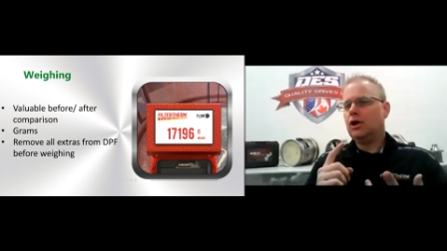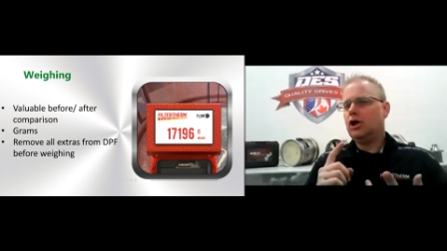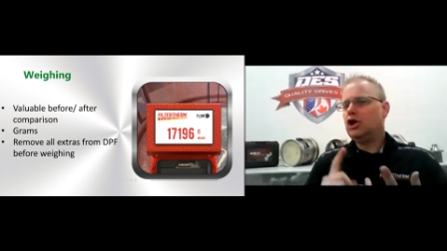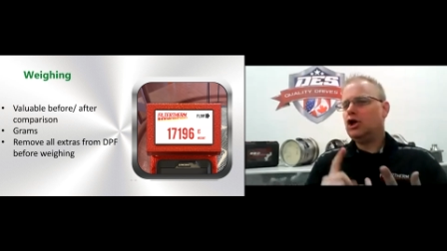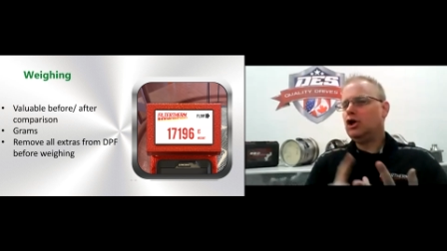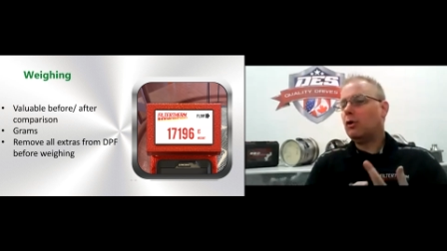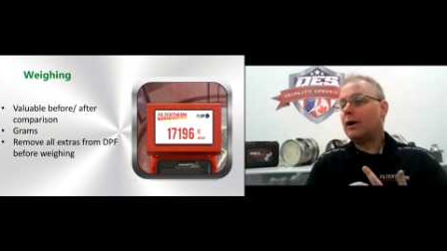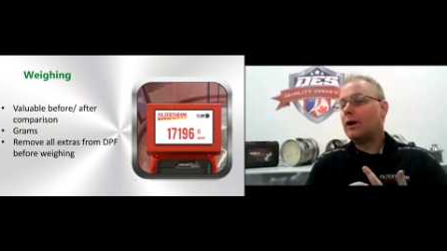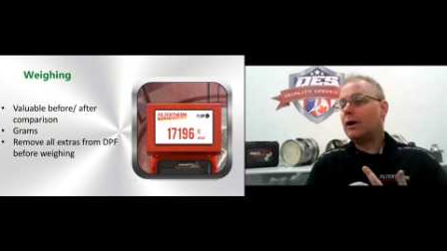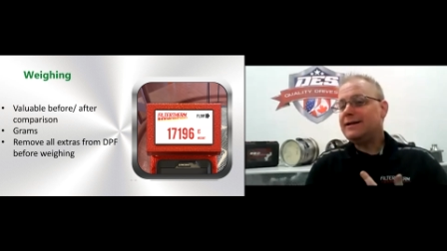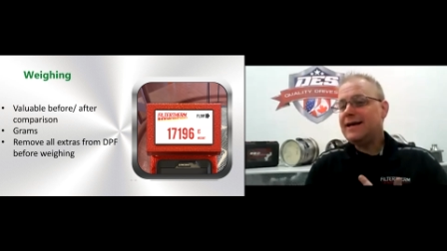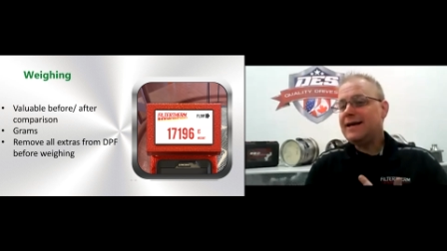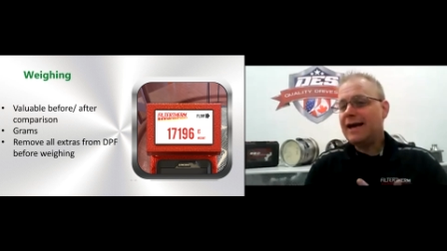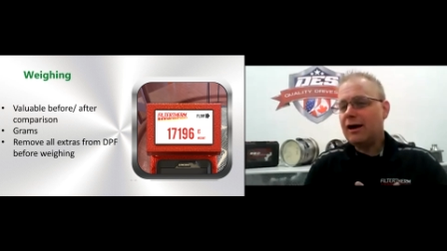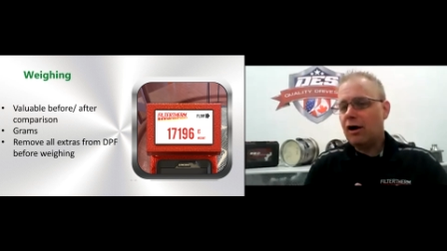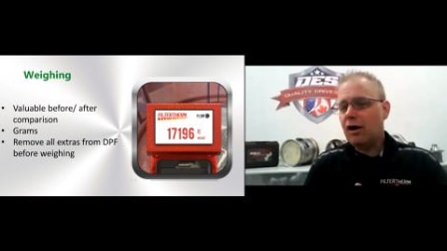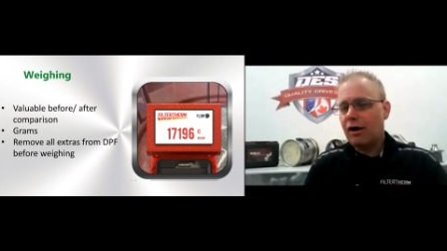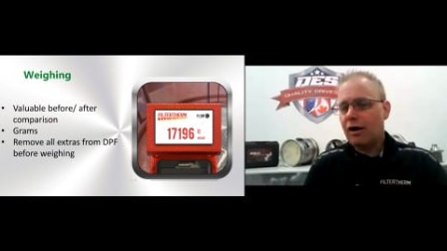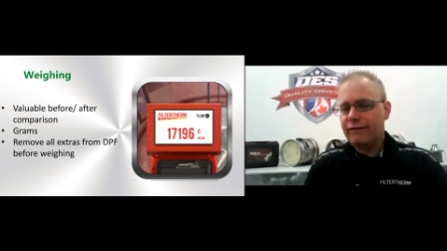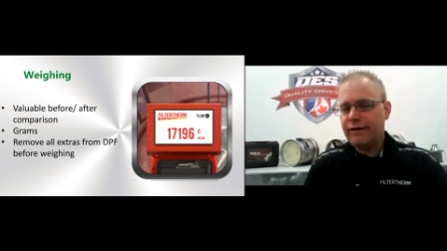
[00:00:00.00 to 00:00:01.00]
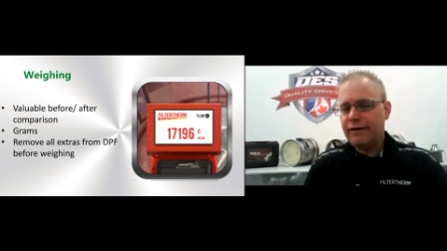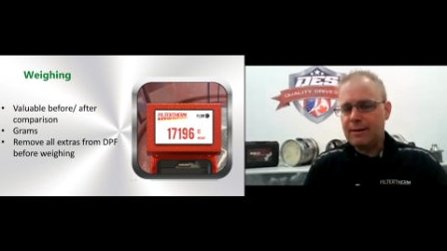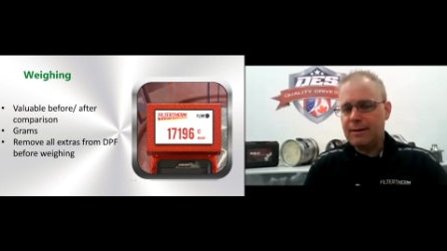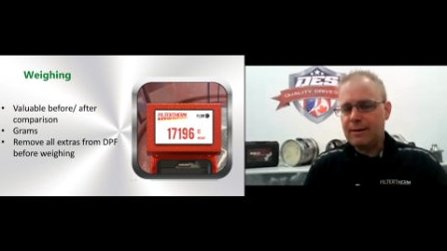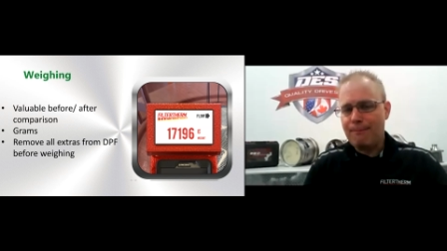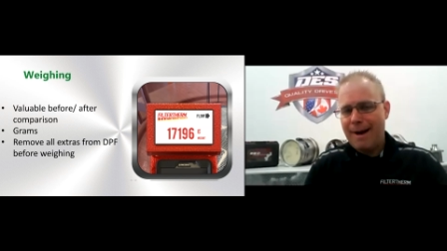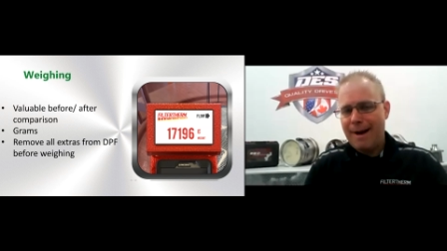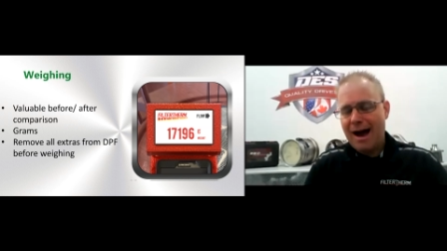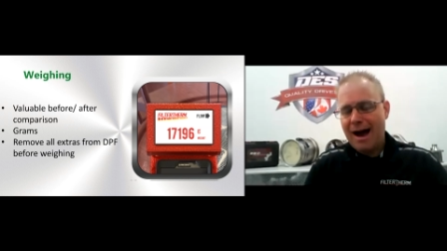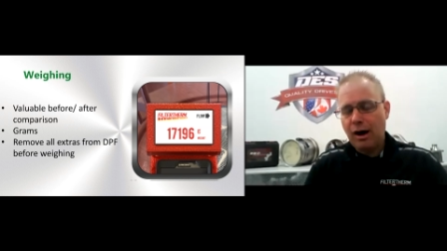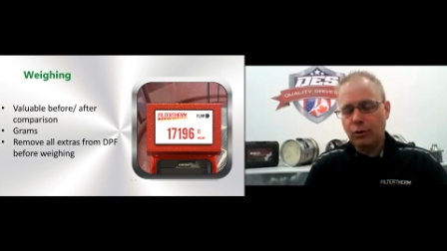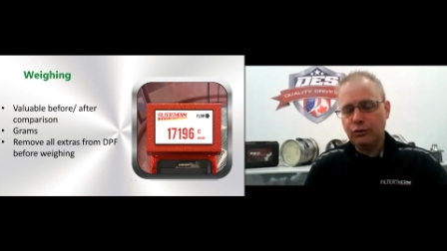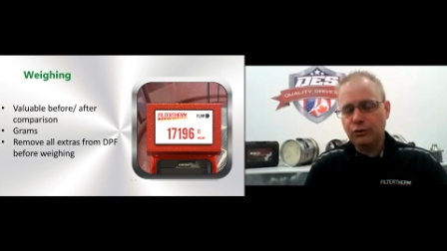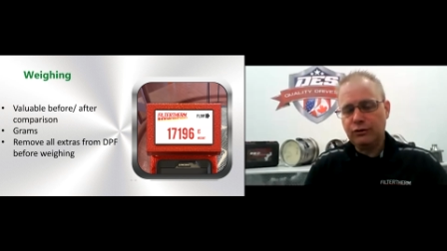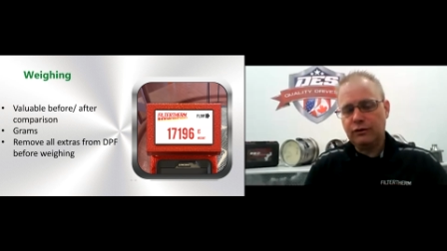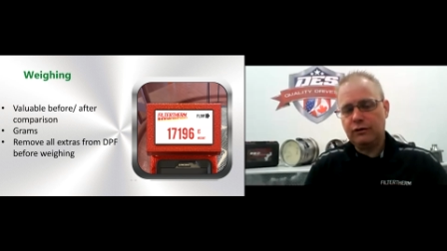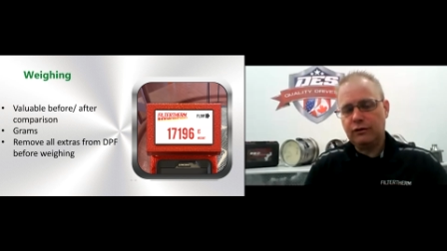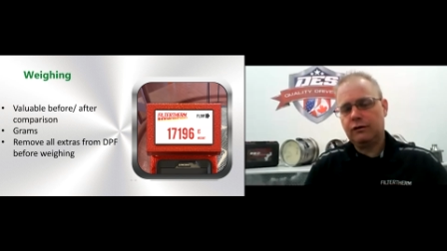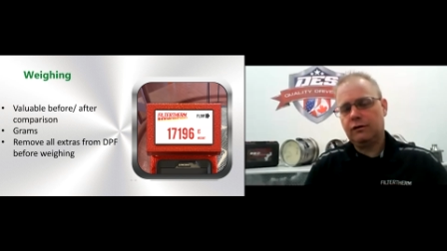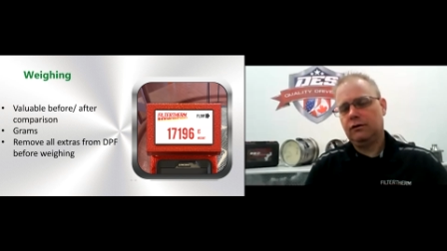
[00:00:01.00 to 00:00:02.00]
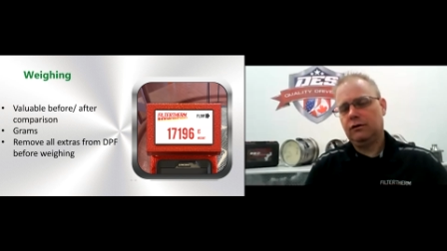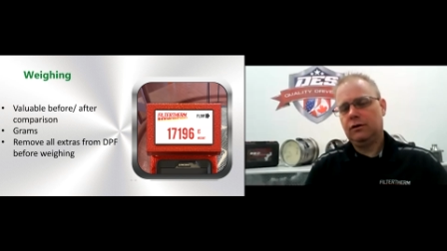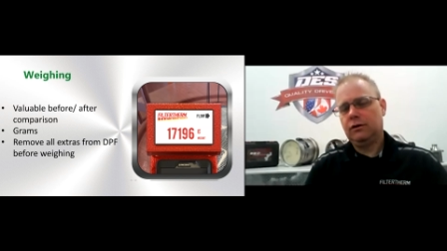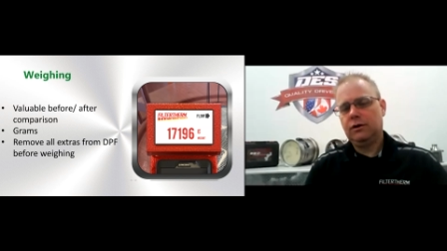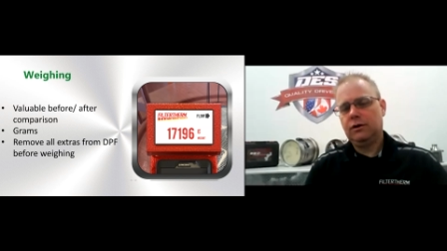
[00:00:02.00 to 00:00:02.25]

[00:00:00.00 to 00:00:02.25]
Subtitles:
You want to take off any mounts,